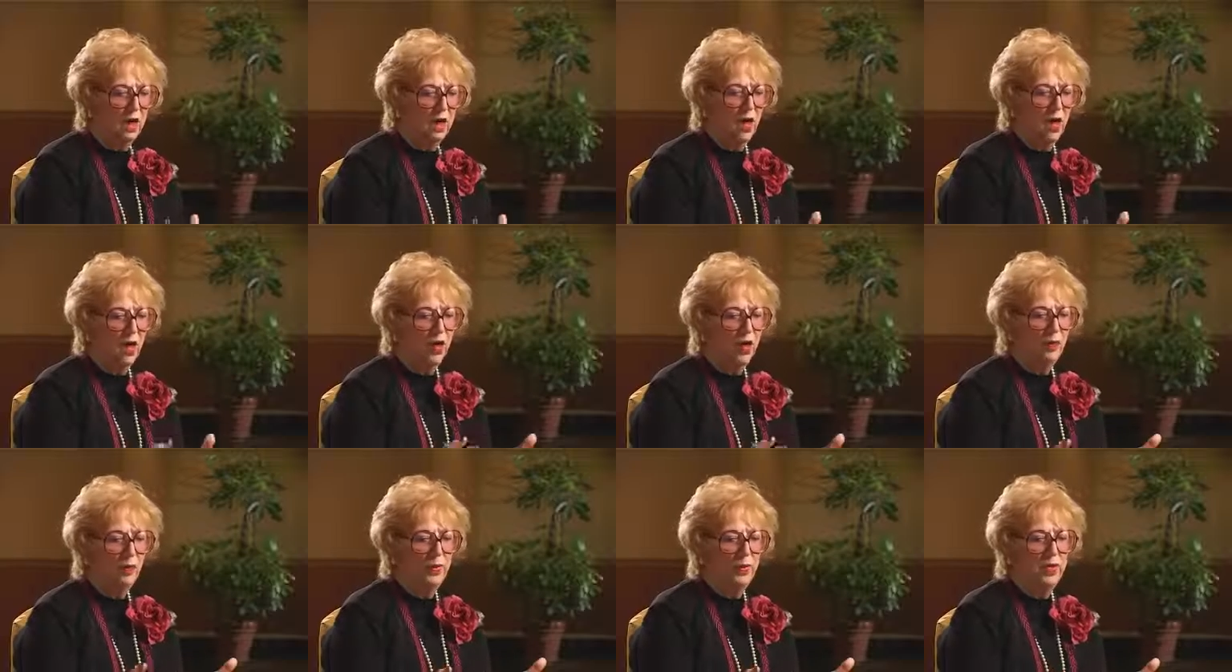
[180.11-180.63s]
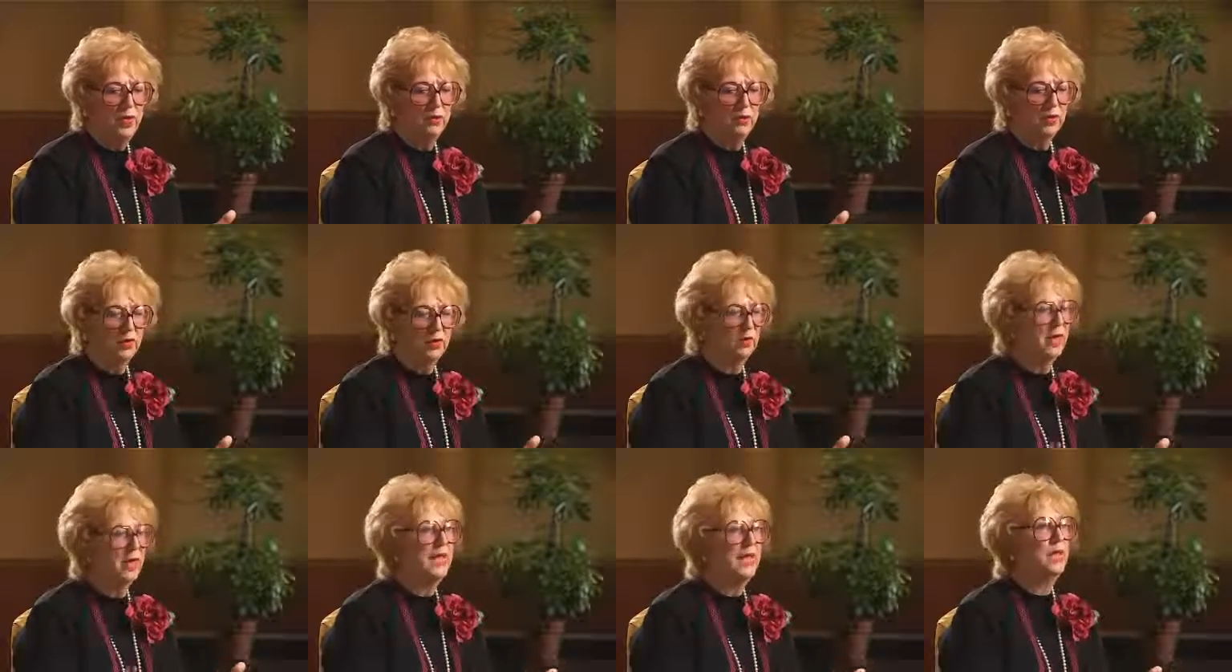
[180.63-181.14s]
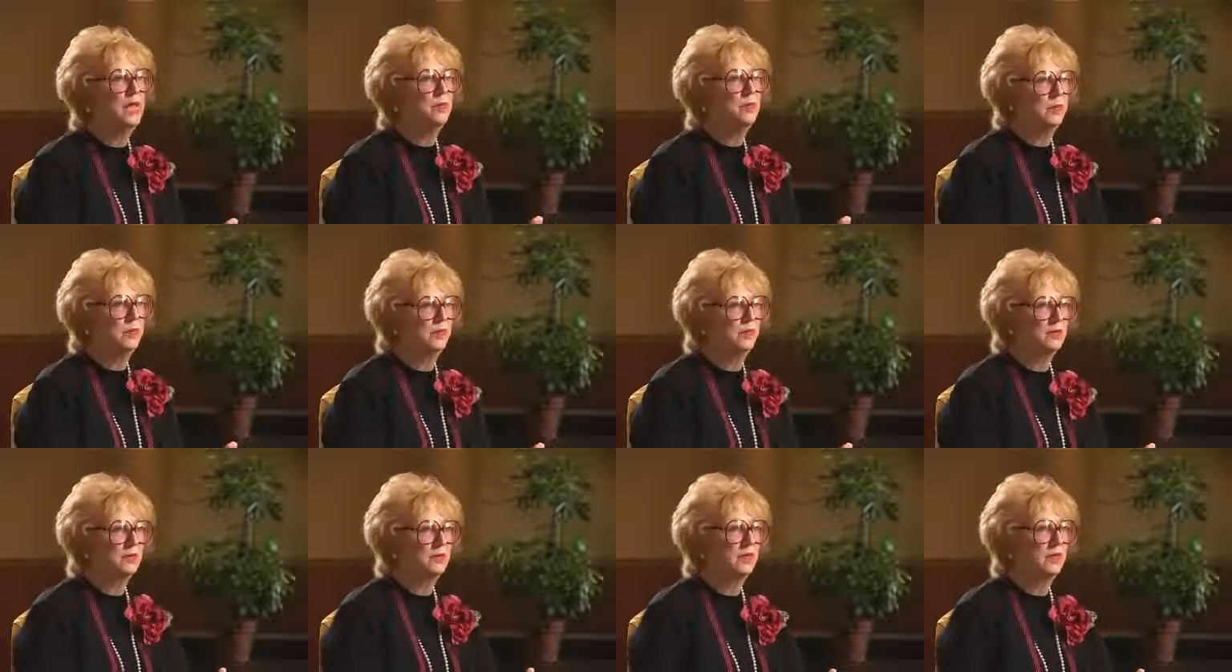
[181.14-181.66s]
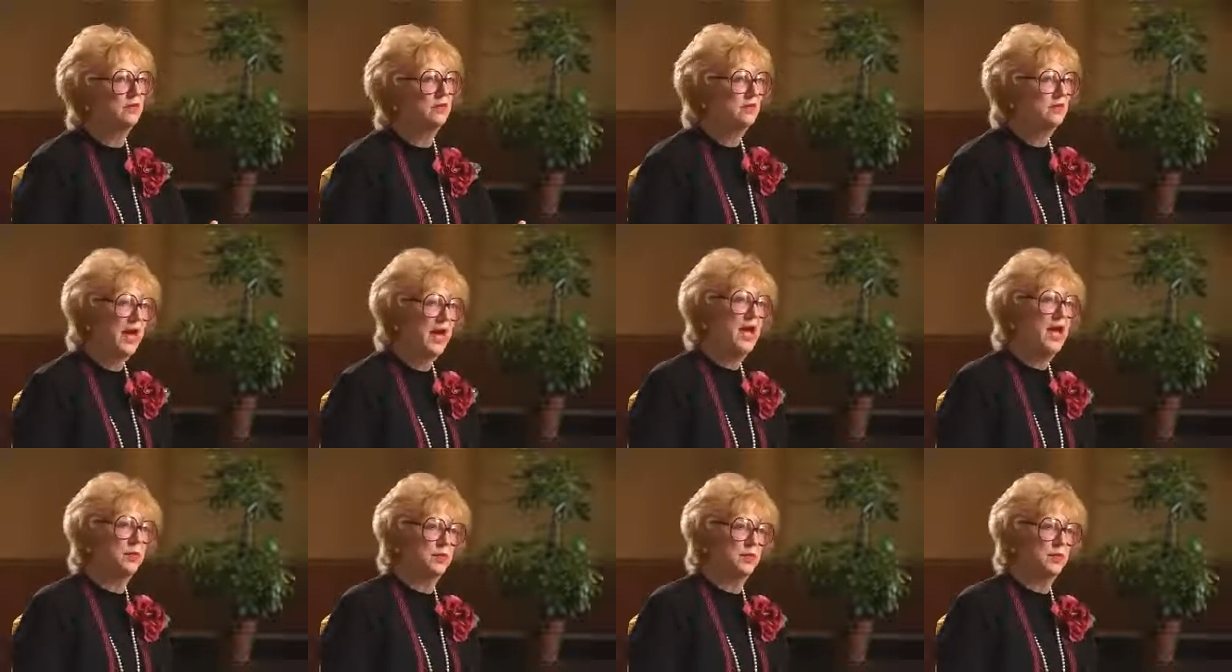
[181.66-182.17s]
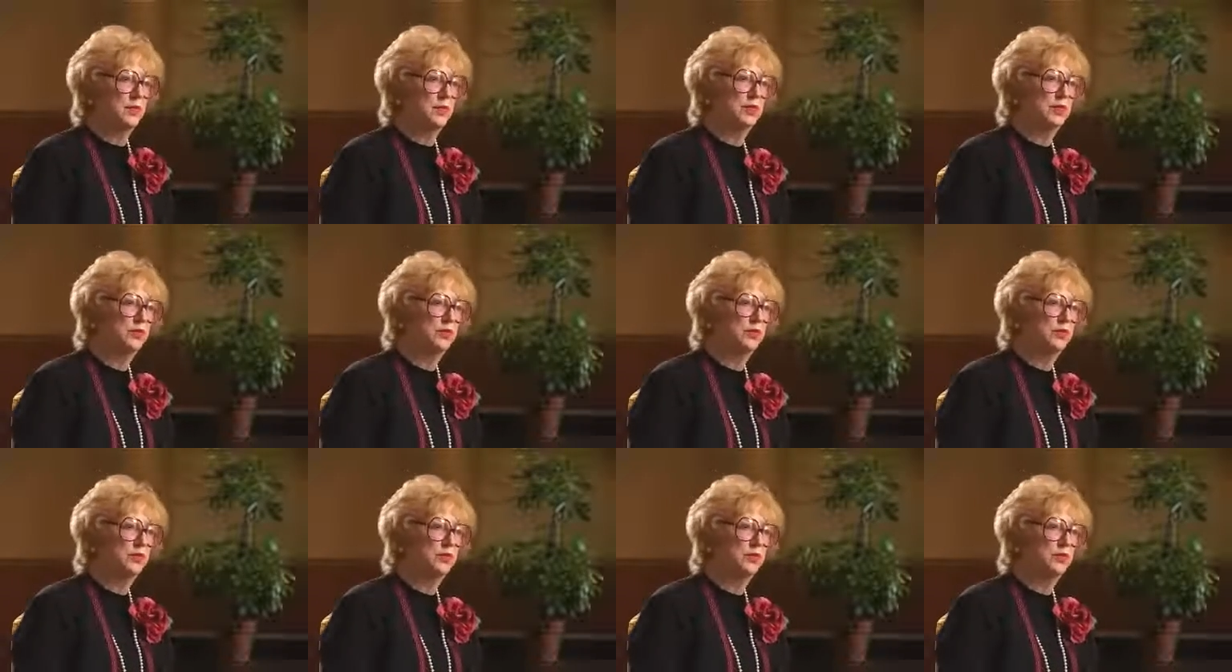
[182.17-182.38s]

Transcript: all people are able and valuable